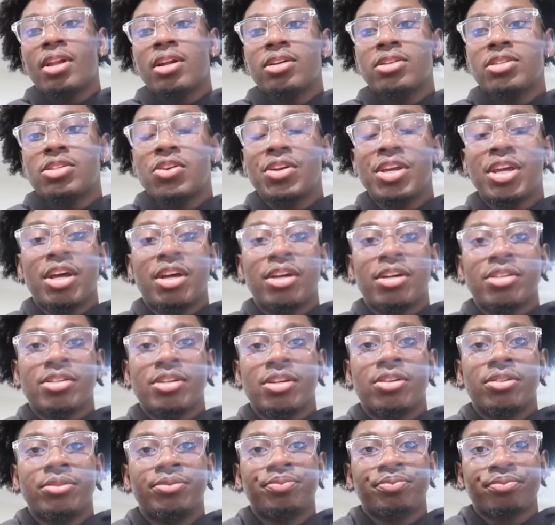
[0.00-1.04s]

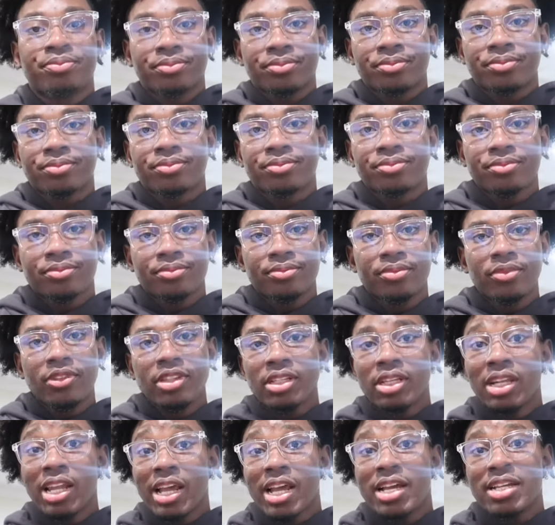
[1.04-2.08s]
So
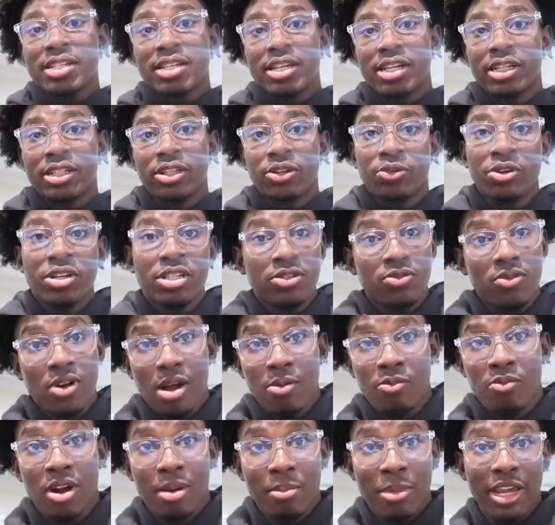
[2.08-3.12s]
like I said, the reason why
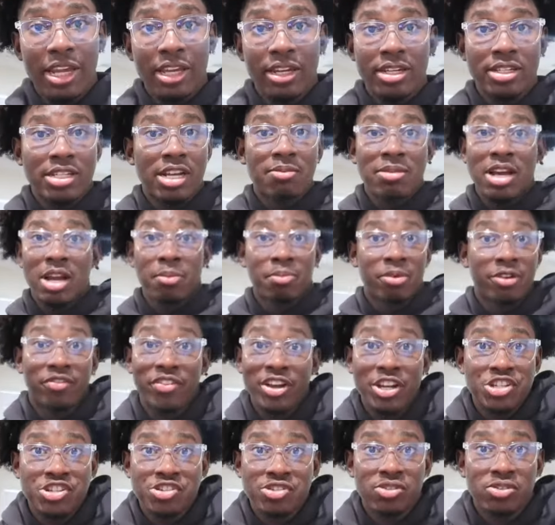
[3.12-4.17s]
I'm making it, I'm not a
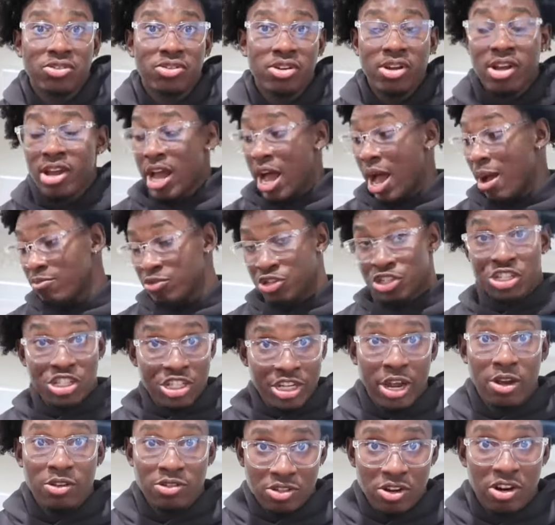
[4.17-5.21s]
professional. I'm just
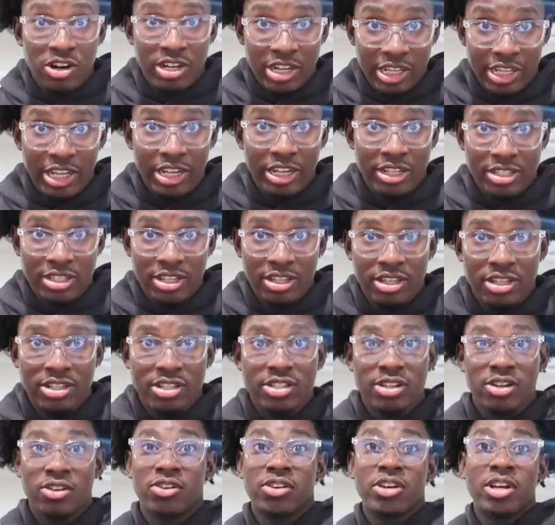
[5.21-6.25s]
now starting to get into this.
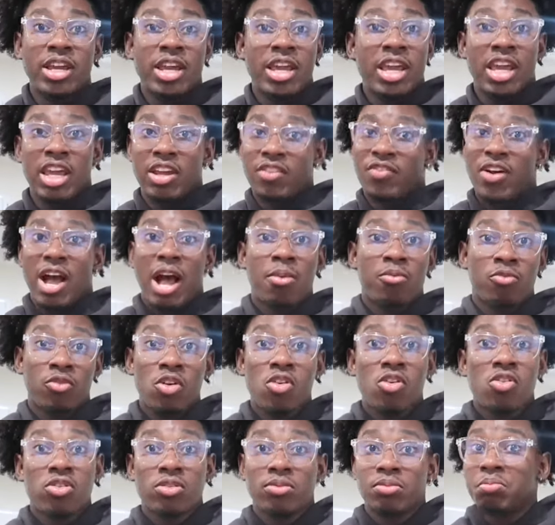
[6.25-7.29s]
So if I'm
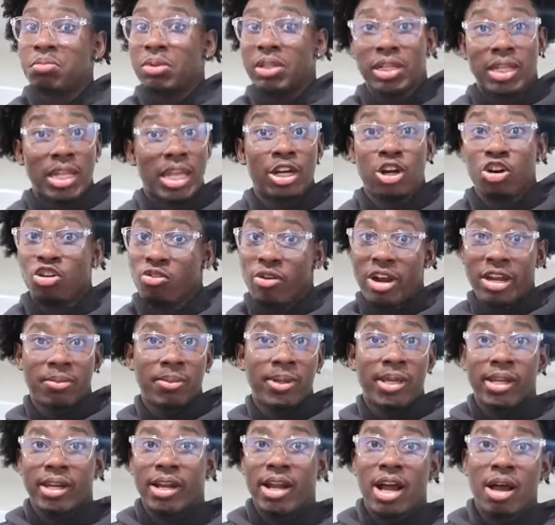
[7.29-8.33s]
wrong, correct me
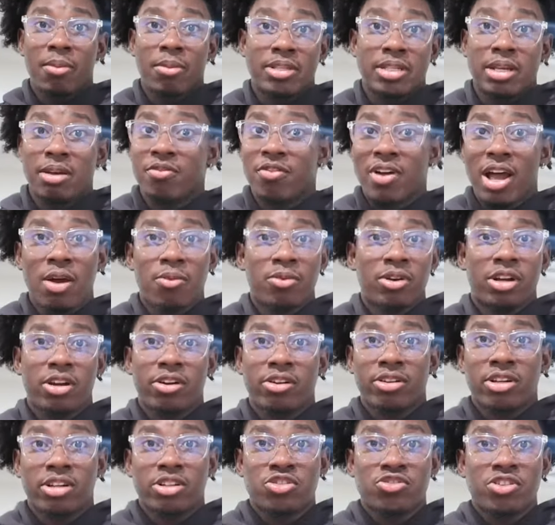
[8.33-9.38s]
in the comments. I'm fine with
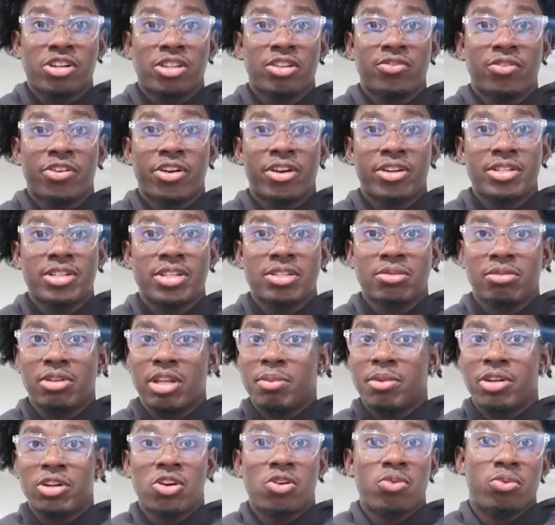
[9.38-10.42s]
constructive criticism. Let
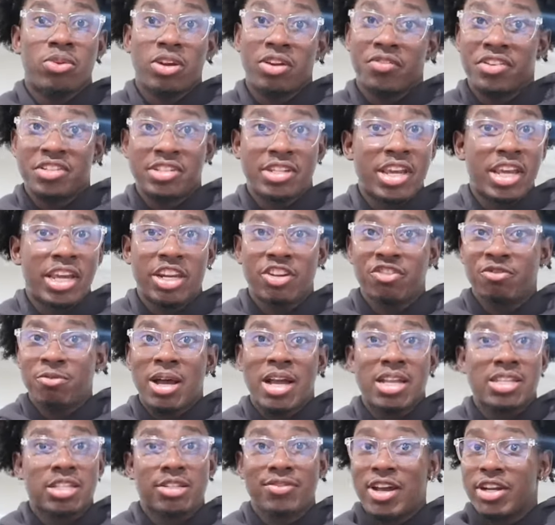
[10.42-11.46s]
me know if it's negative,
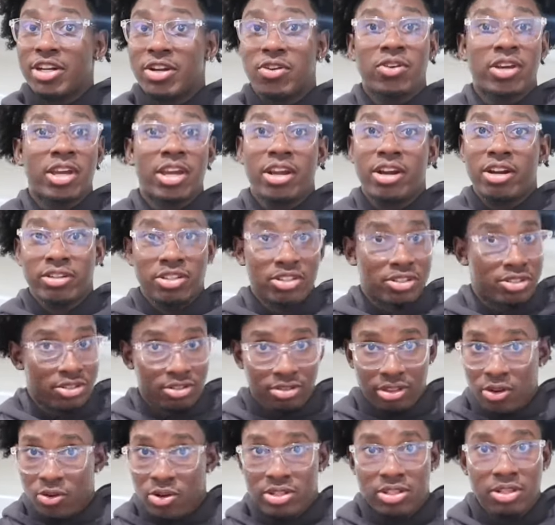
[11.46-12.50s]
positive, I don't care. Just
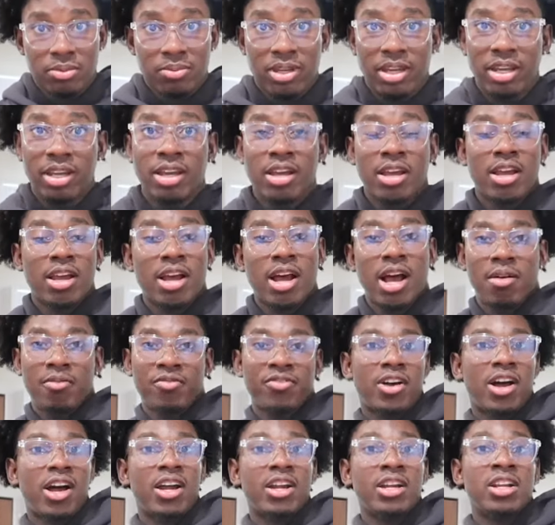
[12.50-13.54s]
throw it to me, I'm
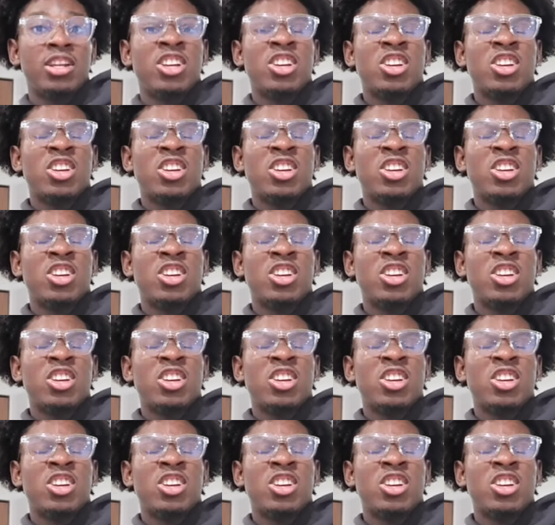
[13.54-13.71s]
fine.